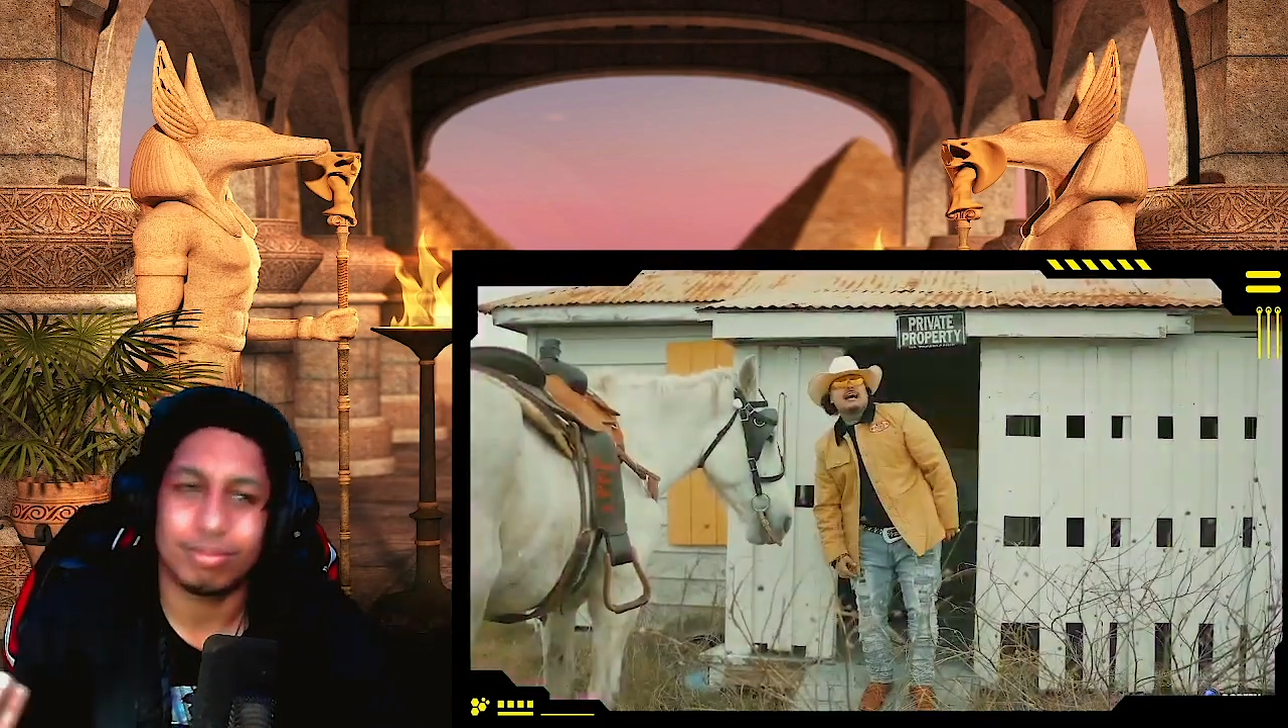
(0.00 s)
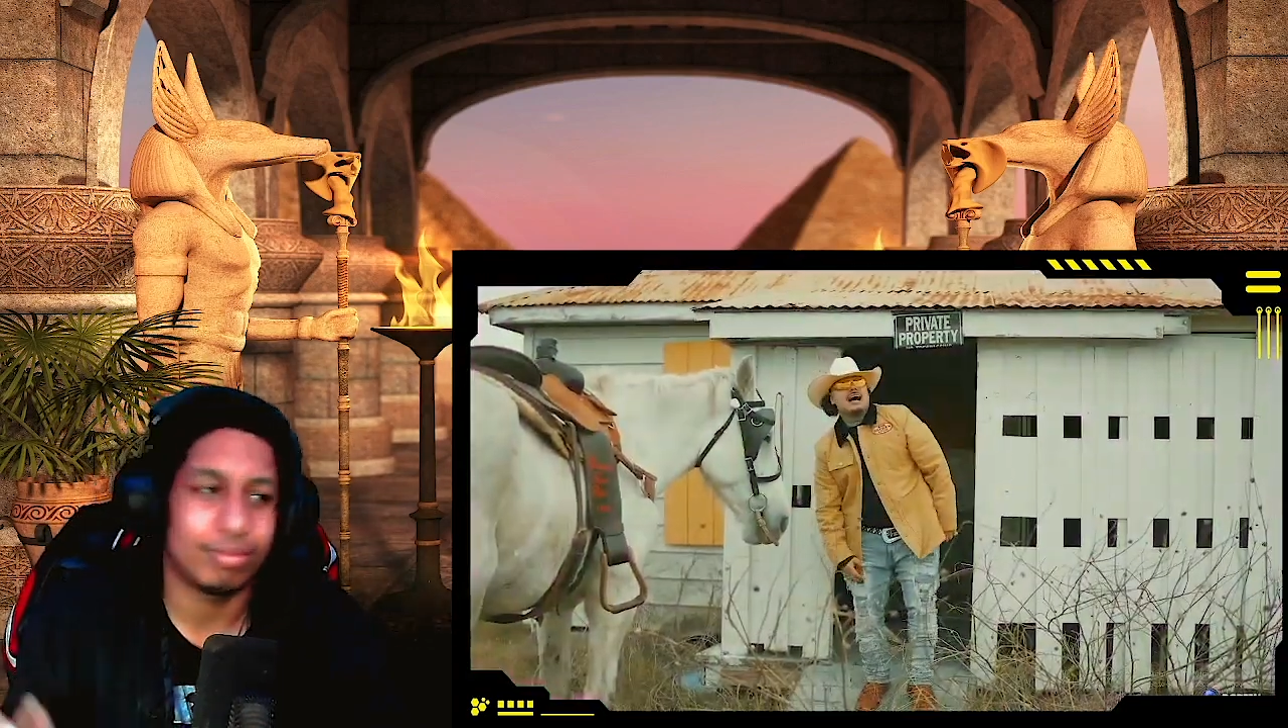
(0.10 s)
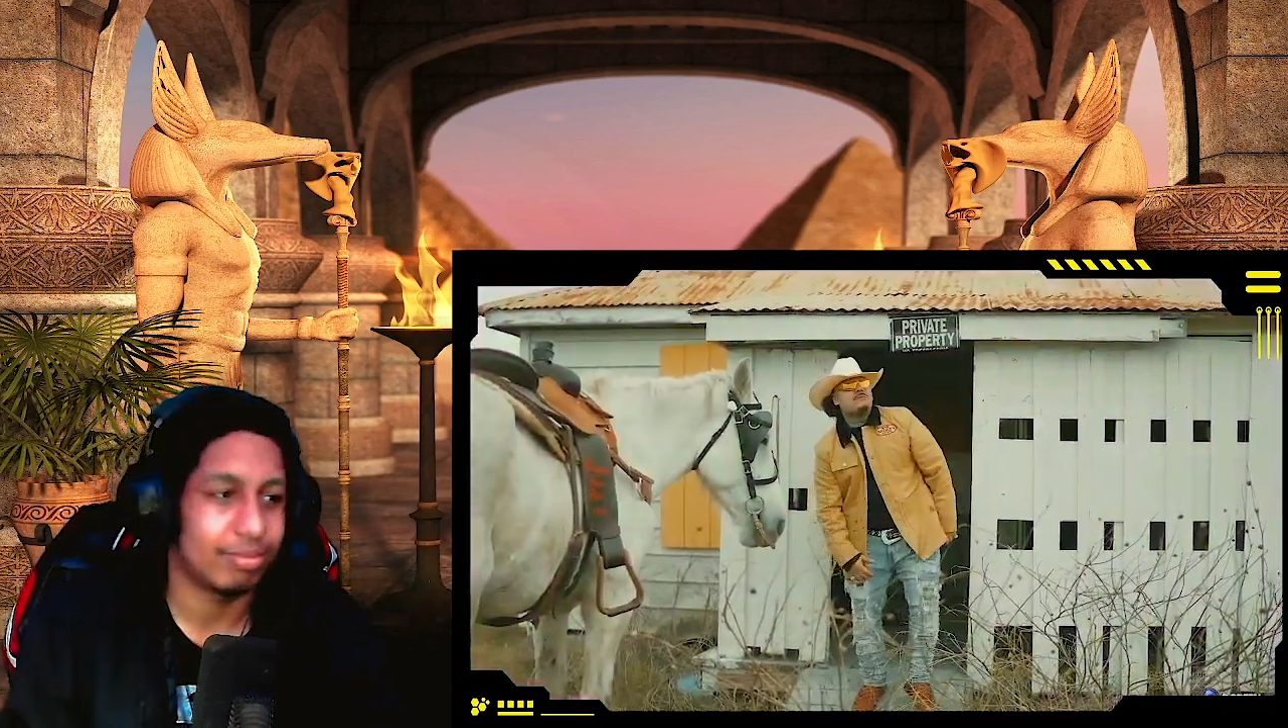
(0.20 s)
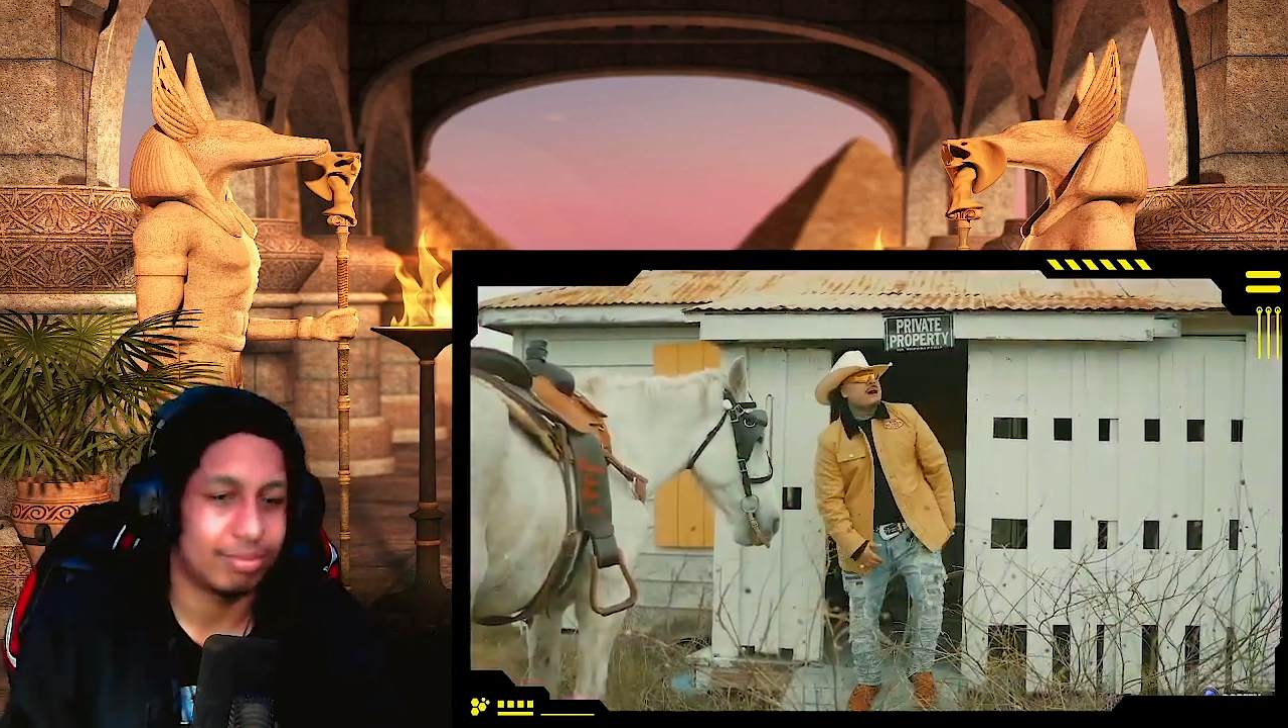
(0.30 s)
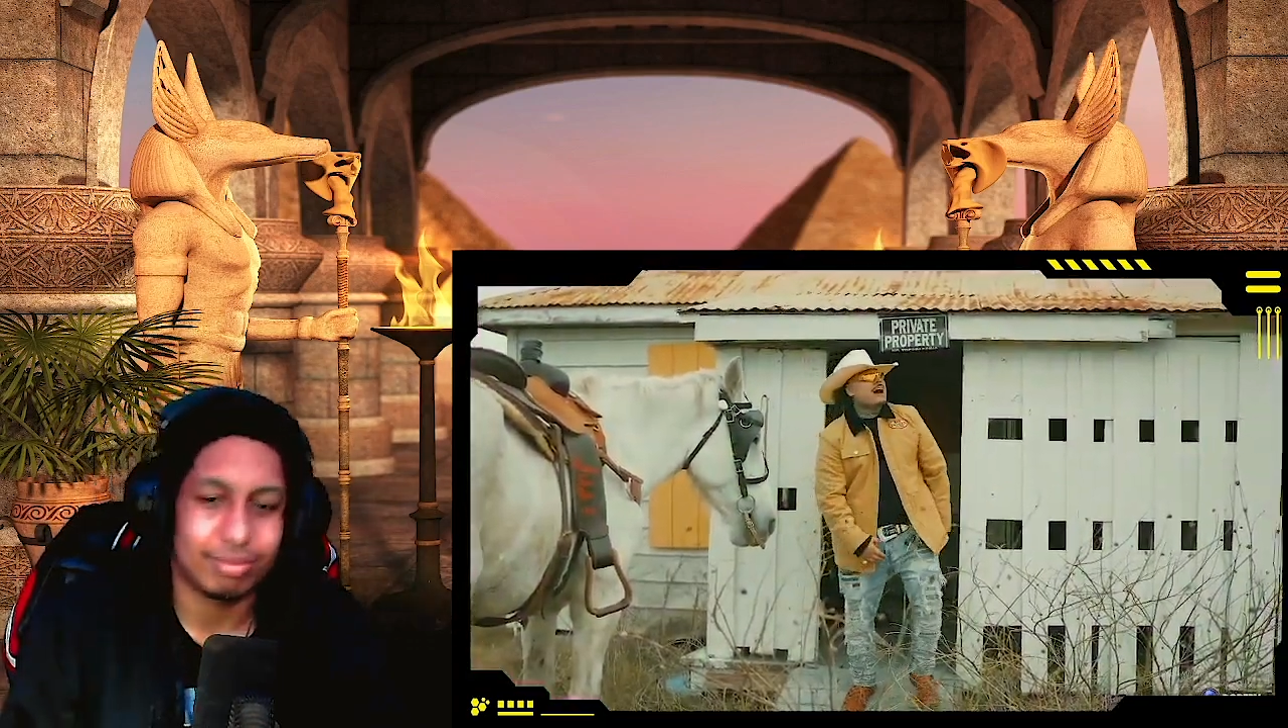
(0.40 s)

time I